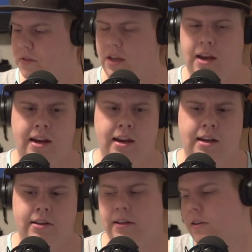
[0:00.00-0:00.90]

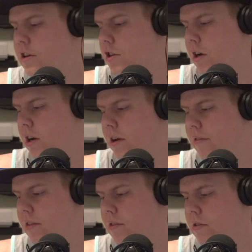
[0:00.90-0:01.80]
and the dishing
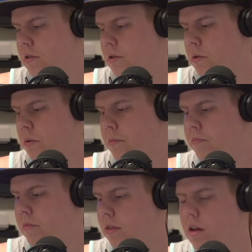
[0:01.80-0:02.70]
of this new
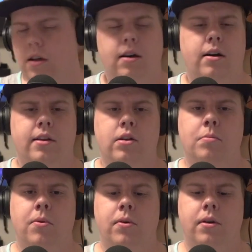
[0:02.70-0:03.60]
audio
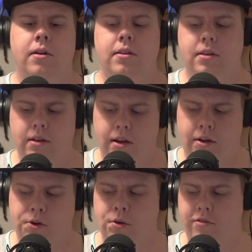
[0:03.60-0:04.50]
board
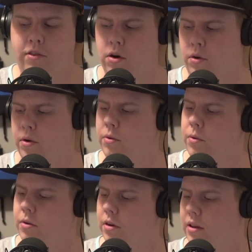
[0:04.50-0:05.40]
going forward.
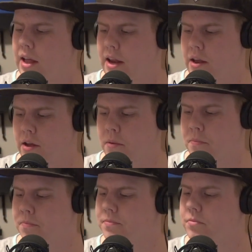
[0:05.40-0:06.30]

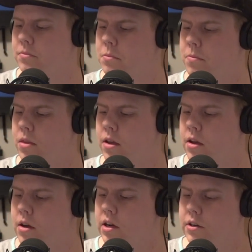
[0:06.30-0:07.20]
That
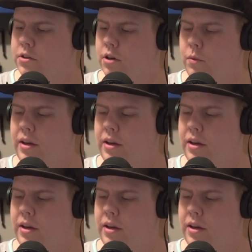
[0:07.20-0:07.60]
should